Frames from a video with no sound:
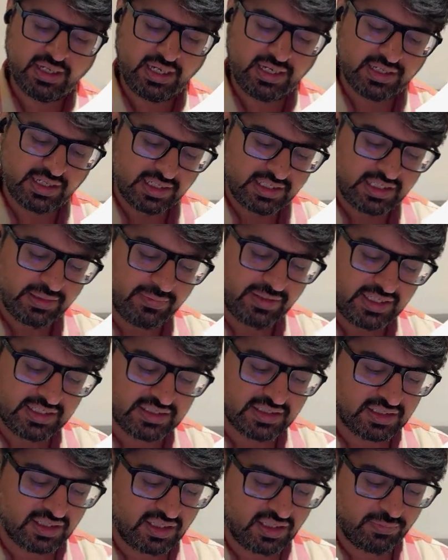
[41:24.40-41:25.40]
And ultimately
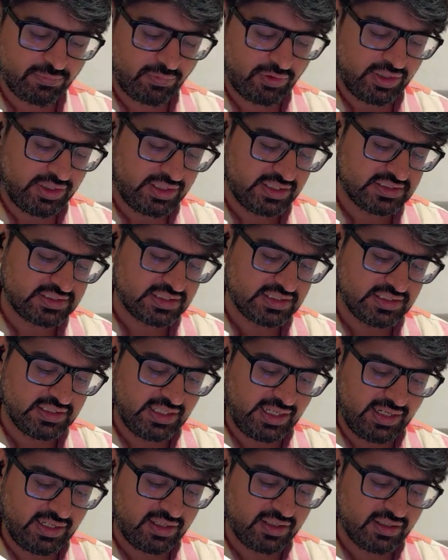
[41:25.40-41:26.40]
the third point is
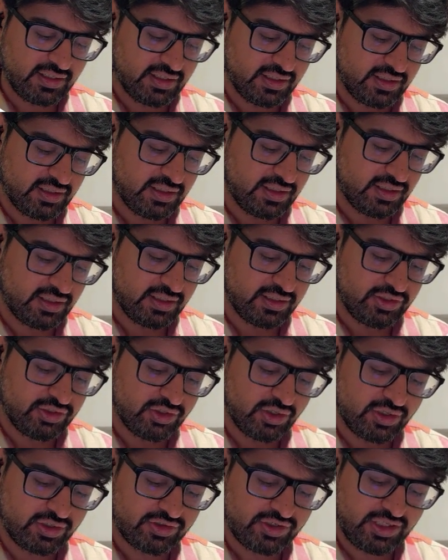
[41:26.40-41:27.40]
that
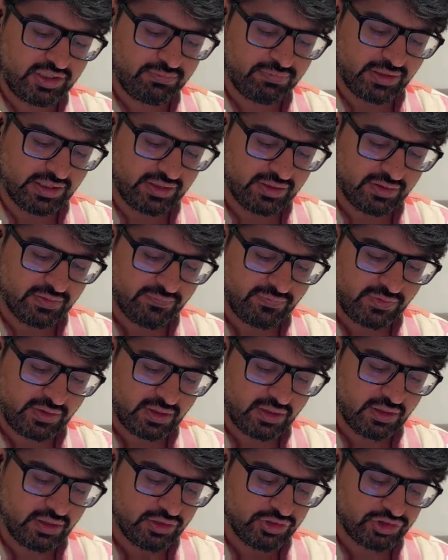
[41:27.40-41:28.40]
your treatment
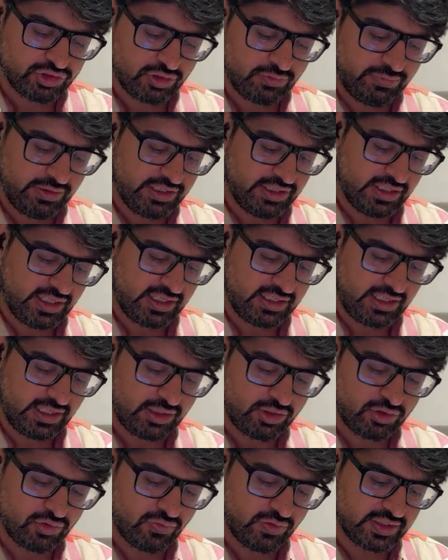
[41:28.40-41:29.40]
should be
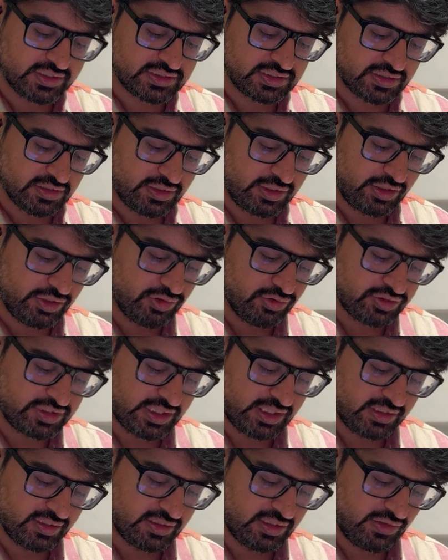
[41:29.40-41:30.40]
directed towards
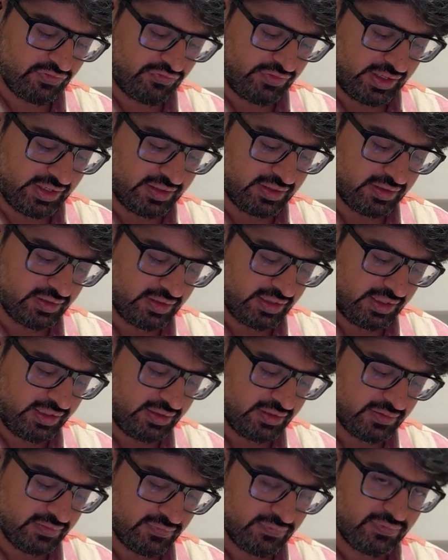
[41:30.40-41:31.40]
reducing the fat, right?
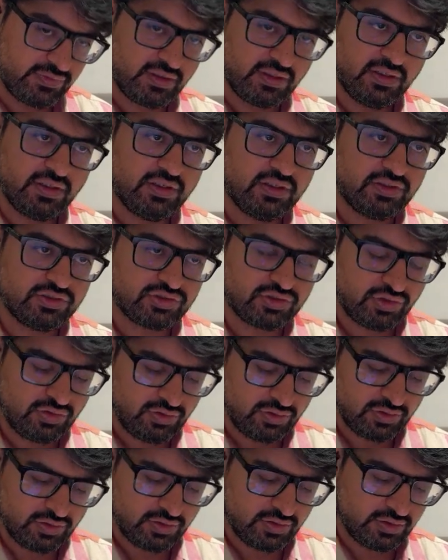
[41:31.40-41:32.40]

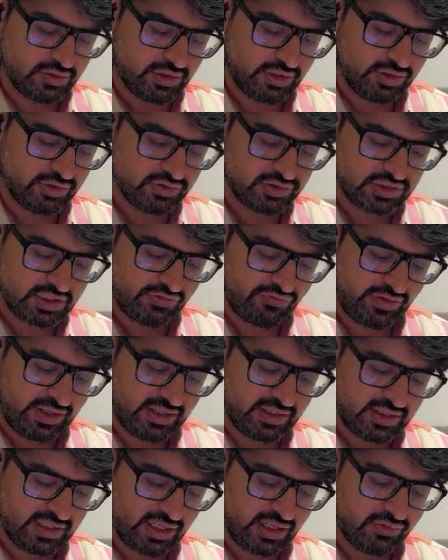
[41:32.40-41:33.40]
So reduce the
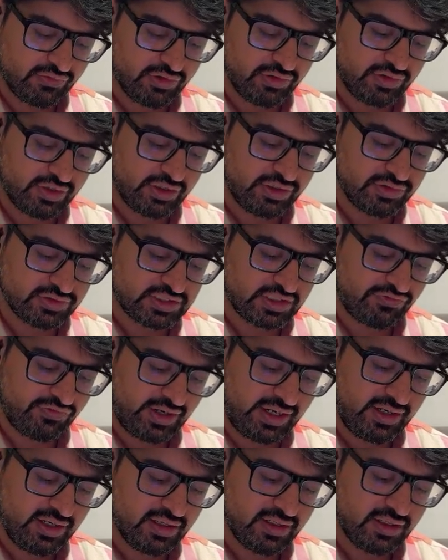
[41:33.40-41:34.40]
fat. And how do you reduce the
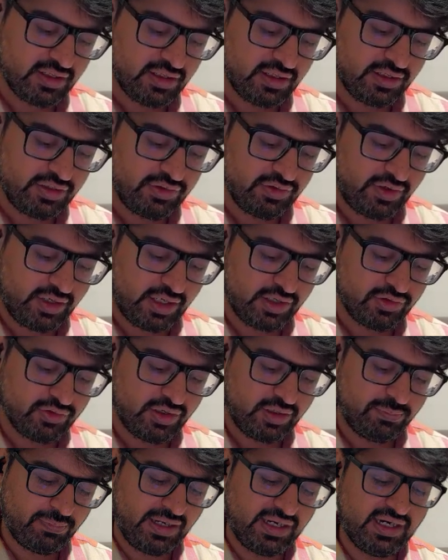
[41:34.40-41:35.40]
fat? You can do
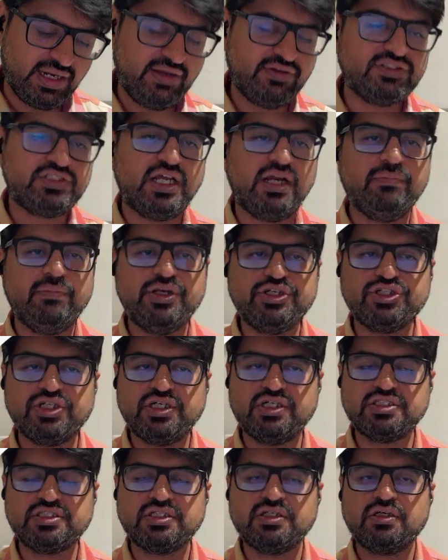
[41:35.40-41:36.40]
it by lifestyle
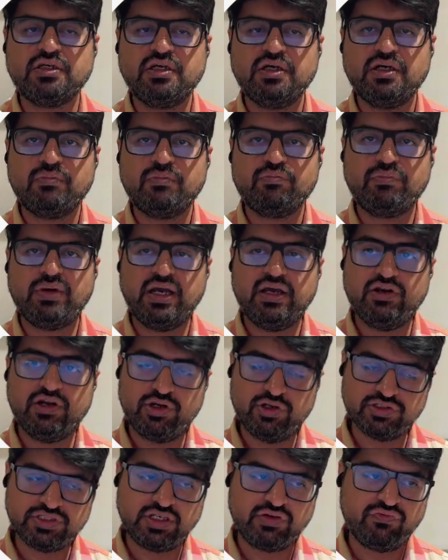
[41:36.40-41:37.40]
measures, by
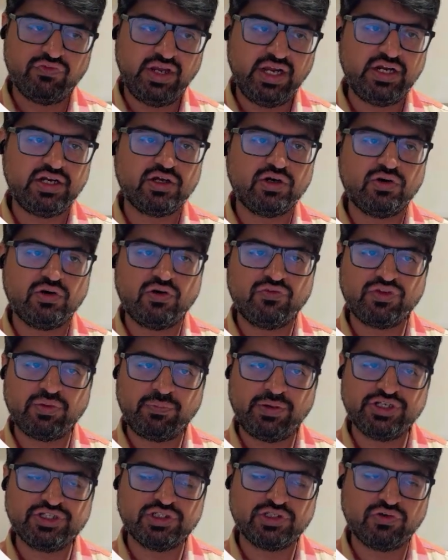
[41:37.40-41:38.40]
reducing weight of the
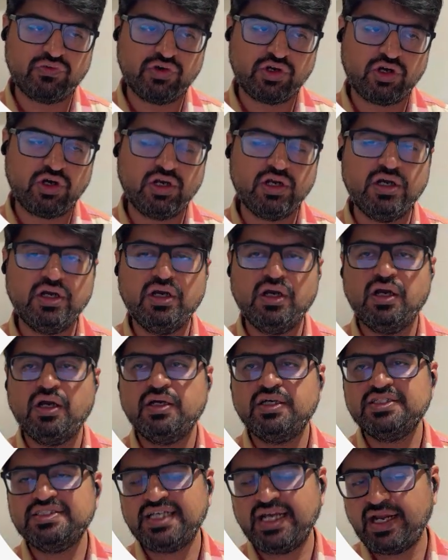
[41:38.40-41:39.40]
patient overall.
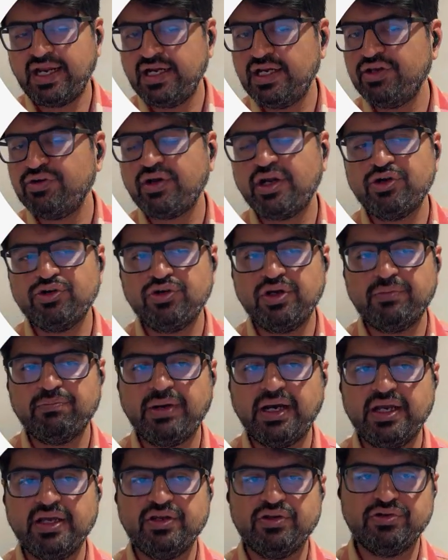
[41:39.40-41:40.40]
Secondly, you can do it
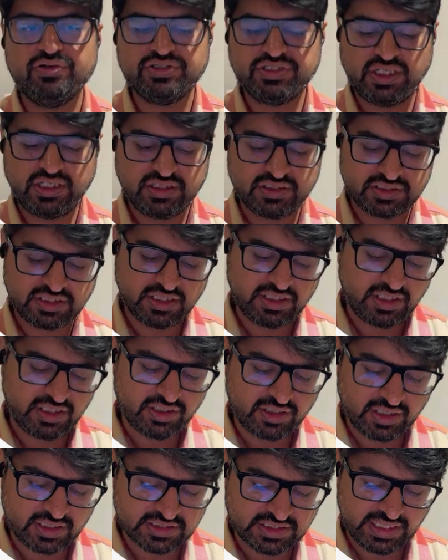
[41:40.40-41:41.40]
by using certain
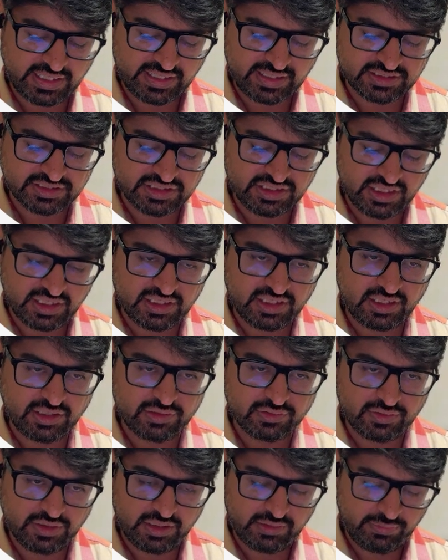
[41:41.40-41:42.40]
drugs like SGLT2
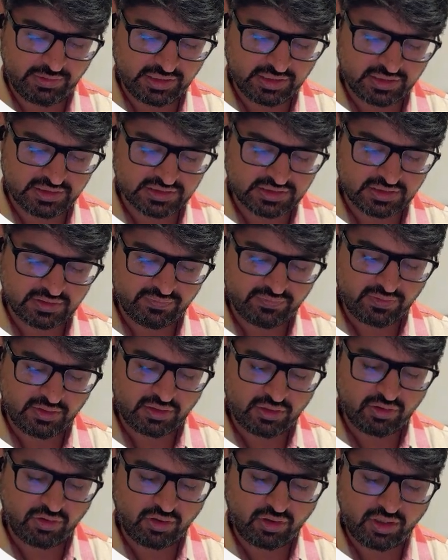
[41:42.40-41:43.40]
inhibitors
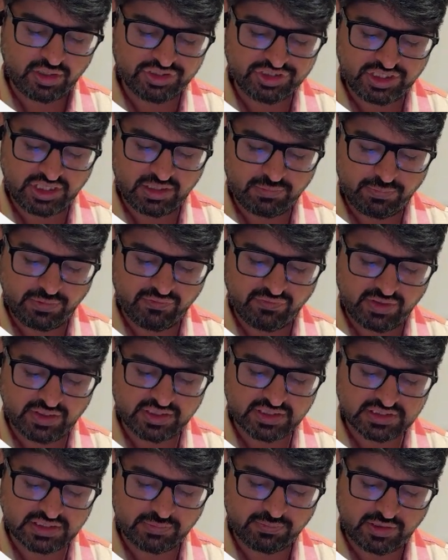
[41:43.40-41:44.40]
or GLP-1
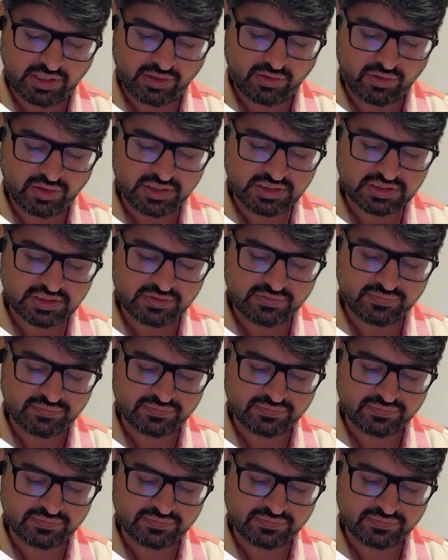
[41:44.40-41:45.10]
receptor agonist,